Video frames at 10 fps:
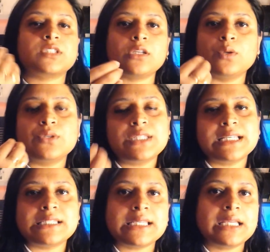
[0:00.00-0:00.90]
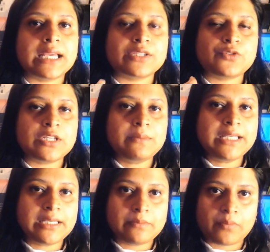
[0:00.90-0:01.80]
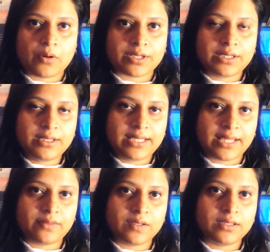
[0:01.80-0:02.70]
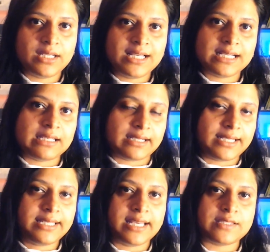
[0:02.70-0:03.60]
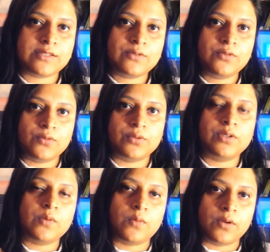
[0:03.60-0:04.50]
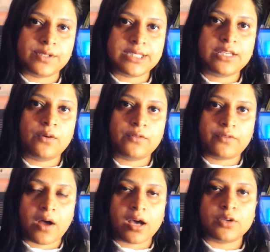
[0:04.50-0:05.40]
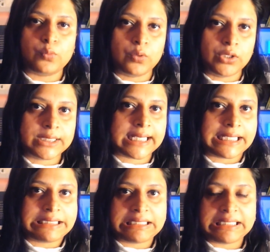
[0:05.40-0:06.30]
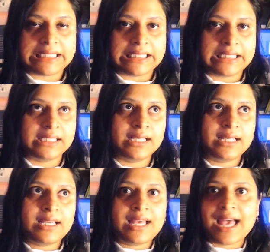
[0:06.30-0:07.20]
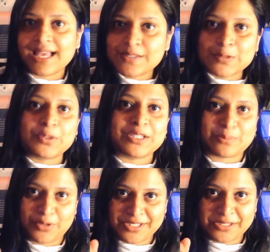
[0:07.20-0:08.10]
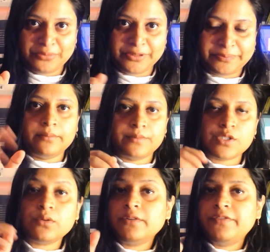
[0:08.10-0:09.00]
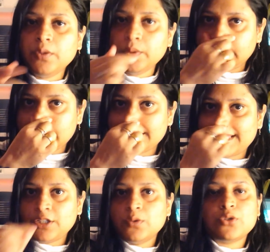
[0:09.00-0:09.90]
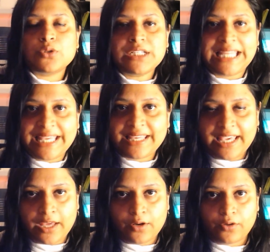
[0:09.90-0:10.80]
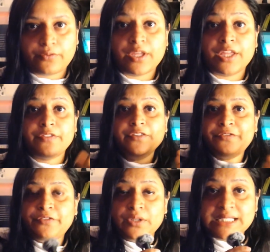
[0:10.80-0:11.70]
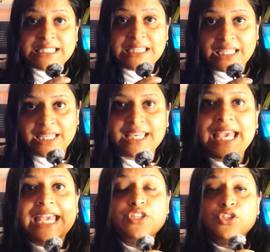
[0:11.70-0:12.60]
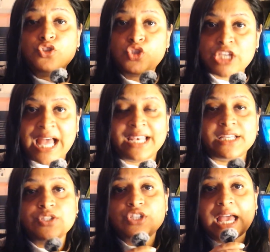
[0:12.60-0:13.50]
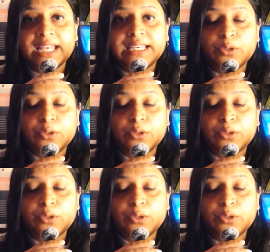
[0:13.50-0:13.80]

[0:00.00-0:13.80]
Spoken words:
So it's extremely important that the client gets to know the quality of our work and thinking as soon as possible. So a few things that you should take care of. The first thing is challenge and